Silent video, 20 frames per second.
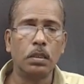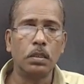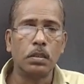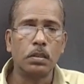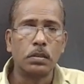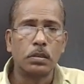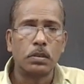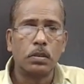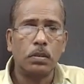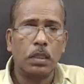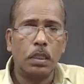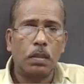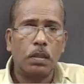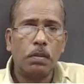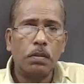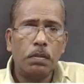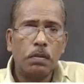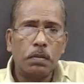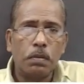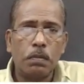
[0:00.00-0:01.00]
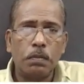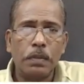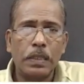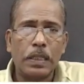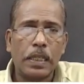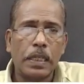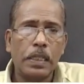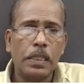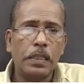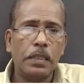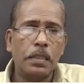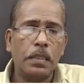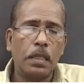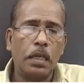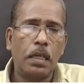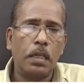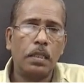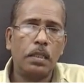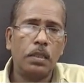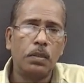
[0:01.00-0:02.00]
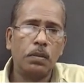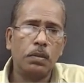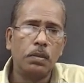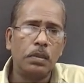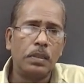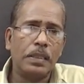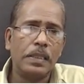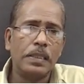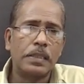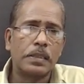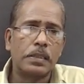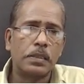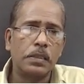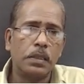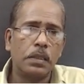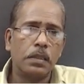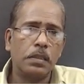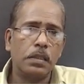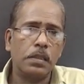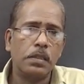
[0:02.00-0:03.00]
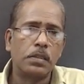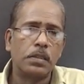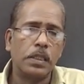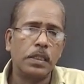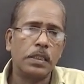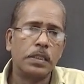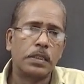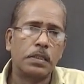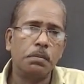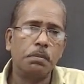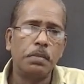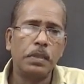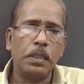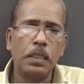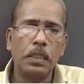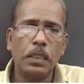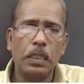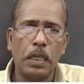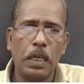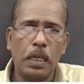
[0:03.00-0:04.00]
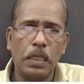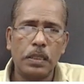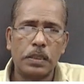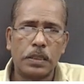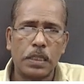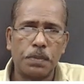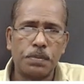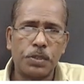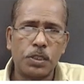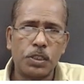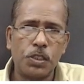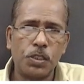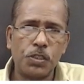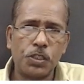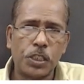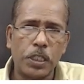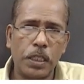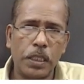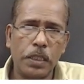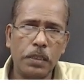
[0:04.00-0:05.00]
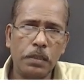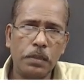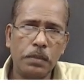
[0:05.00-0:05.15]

So now we can undo this using simple and substitution.